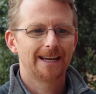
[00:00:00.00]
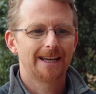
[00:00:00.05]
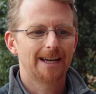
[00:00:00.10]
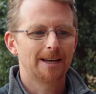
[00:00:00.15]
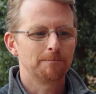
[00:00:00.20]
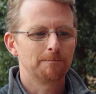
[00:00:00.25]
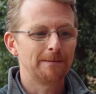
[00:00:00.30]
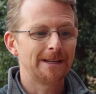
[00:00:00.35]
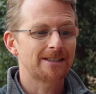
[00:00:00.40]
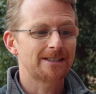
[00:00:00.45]

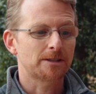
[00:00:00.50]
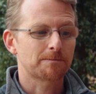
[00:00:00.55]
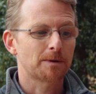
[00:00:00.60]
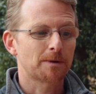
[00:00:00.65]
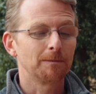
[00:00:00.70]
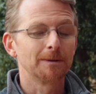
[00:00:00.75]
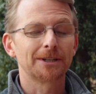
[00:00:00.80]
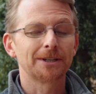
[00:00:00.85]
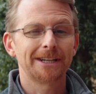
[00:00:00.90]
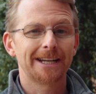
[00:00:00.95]
it means it's
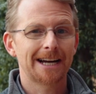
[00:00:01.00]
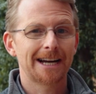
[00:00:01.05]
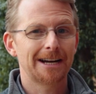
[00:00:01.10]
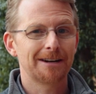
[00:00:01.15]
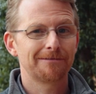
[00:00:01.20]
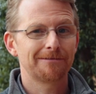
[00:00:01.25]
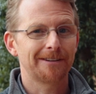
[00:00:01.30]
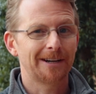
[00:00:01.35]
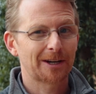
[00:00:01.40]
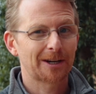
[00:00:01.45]
probably going to
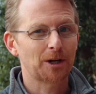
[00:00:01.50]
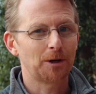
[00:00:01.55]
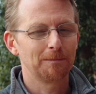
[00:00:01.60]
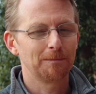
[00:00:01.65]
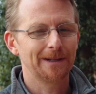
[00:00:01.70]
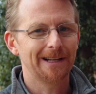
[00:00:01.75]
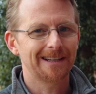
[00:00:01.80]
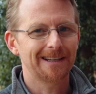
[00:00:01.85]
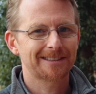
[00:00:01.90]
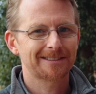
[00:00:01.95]
have a
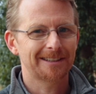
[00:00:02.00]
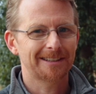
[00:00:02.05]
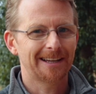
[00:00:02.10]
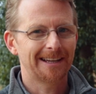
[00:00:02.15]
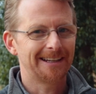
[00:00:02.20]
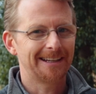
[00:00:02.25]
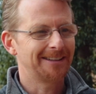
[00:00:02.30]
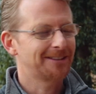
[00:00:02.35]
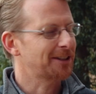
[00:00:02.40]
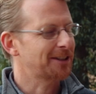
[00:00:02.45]
complex
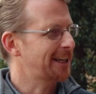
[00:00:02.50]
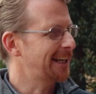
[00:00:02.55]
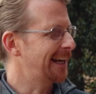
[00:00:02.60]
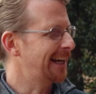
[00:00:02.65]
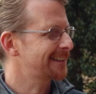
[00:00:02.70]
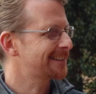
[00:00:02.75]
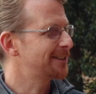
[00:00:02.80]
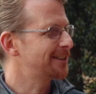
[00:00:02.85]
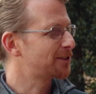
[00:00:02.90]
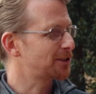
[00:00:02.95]
and
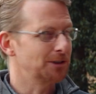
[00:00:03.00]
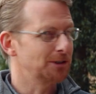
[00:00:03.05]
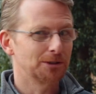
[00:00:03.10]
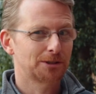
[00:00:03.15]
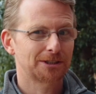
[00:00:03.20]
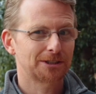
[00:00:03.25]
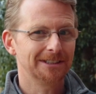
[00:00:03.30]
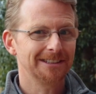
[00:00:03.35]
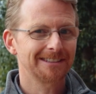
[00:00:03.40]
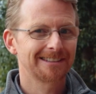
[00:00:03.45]
interconnected
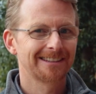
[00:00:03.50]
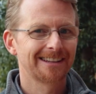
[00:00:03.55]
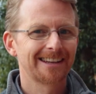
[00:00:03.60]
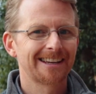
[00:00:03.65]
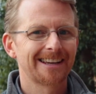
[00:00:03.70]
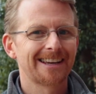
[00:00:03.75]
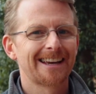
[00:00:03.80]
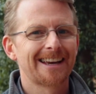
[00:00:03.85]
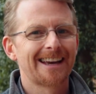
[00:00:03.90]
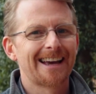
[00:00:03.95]
solution.
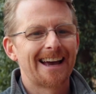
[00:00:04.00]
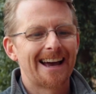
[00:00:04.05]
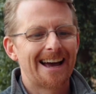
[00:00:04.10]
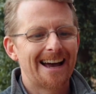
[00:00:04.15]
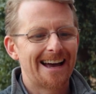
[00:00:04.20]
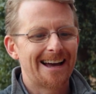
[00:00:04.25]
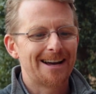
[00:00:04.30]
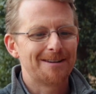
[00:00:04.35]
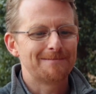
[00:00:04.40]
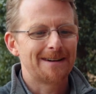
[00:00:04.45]

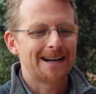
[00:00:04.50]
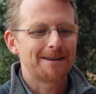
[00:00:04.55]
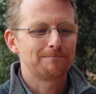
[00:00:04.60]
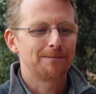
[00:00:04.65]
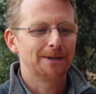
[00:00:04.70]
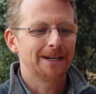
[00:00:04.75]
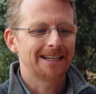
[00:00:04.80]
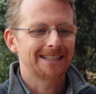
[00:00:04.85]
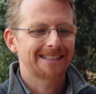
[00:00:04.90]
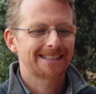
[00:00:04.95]
Um,
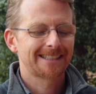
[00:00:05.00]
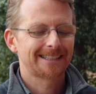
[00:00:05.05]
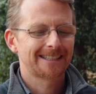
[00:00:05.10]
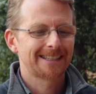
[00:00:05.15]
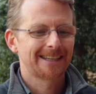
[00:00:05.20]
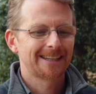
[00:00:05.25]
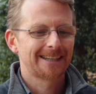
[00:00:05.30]
but